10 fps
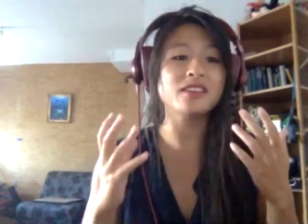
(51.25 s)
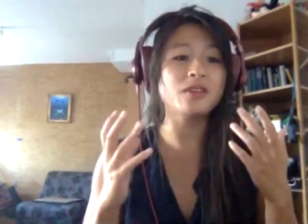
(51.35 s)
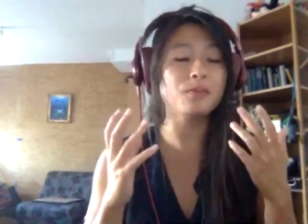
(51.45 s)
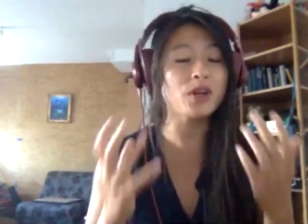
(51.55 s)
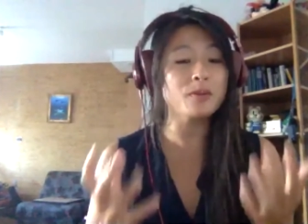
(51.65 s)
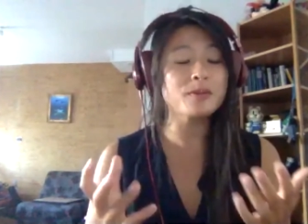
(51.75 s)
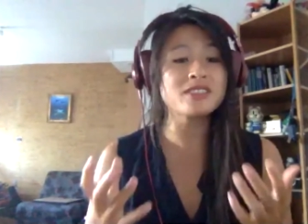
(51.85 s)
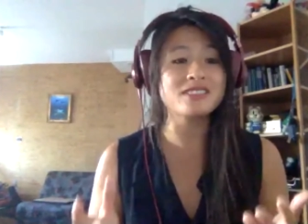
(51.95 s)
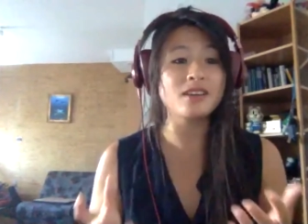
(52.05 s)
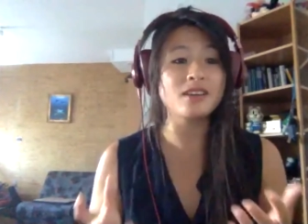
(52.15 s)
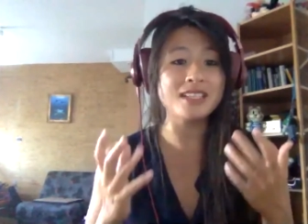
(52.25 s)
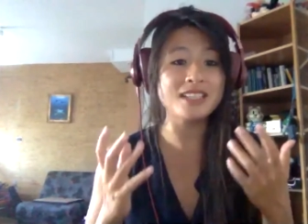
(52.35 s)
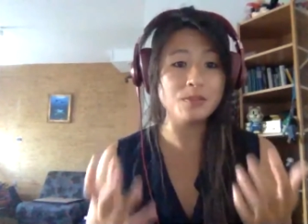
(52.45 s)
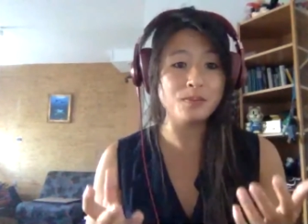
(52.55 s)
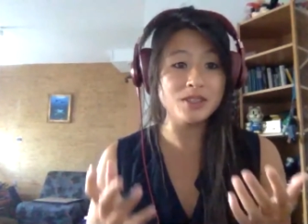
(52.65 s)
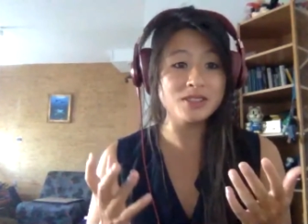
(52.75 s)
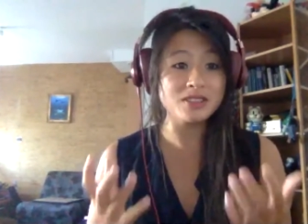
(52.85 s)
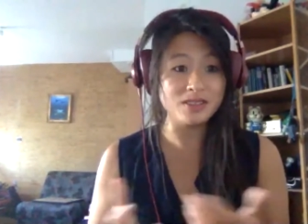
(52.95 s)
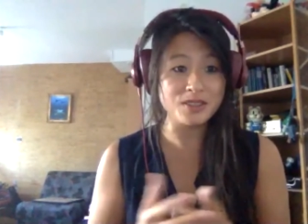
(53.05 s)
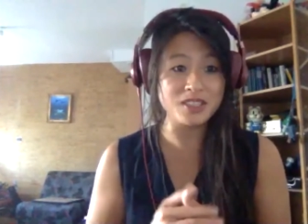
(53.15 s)
The purpose is that we need to build
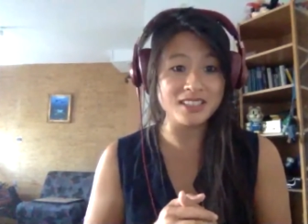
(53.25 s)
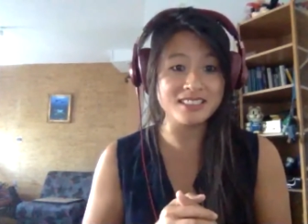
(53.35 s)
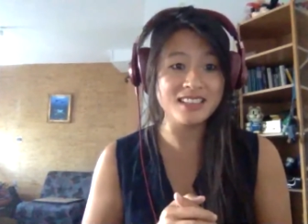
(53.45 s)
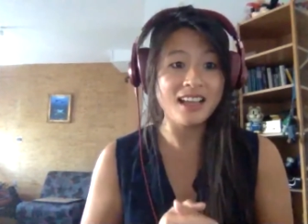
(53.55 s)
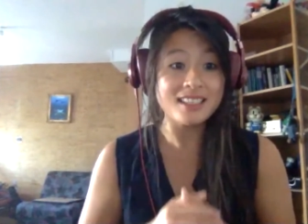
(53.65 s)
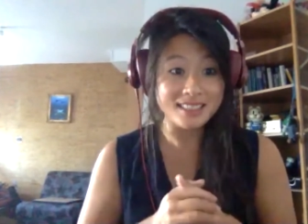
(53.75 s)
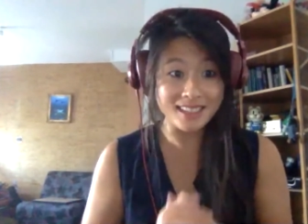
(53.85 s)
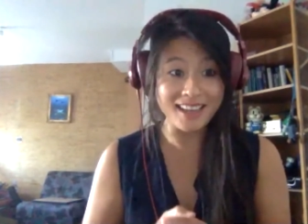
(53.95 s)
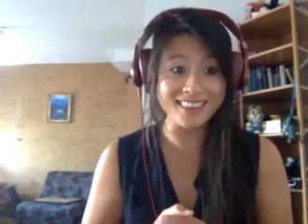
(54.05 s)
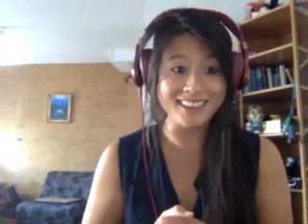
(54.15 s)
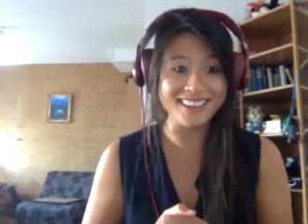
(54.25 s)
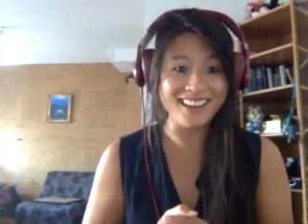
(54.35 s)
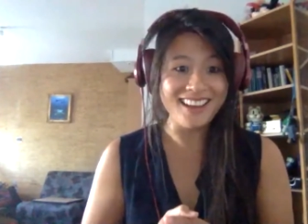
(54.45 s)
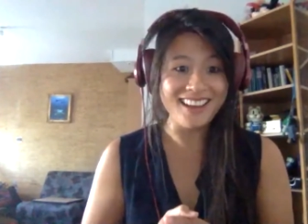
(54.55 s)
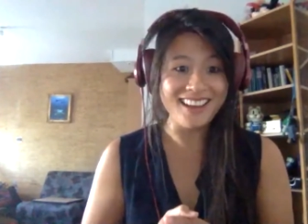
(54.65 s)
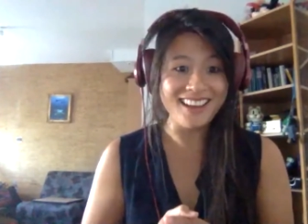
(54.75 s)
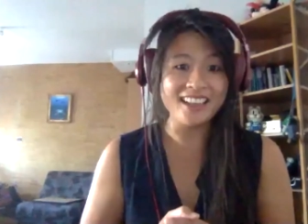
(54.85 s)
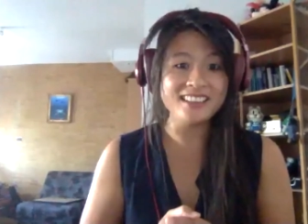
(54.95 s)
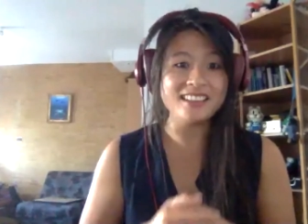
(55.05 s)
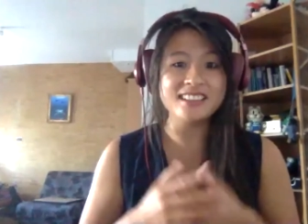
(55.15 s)
solutions together.
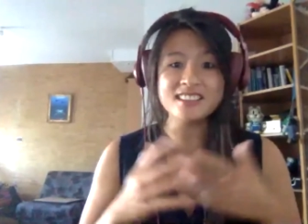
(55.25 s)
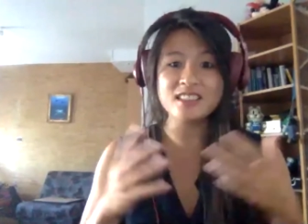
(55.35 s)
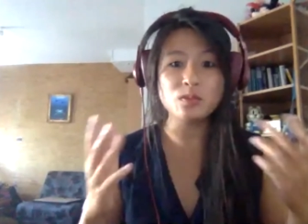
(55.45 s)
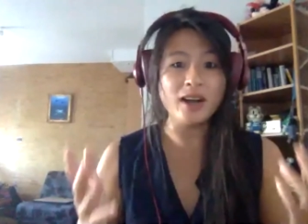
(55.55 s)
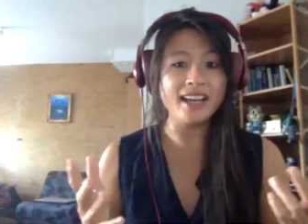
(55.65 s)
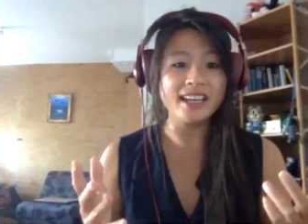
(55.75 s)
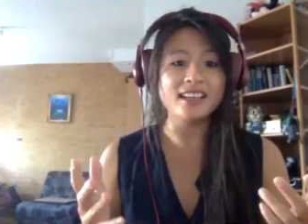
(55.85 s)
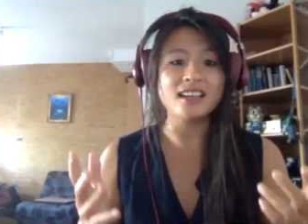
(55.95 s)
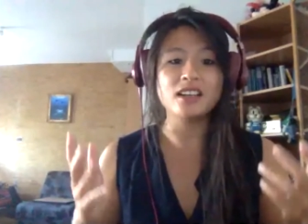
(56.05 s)
And this is why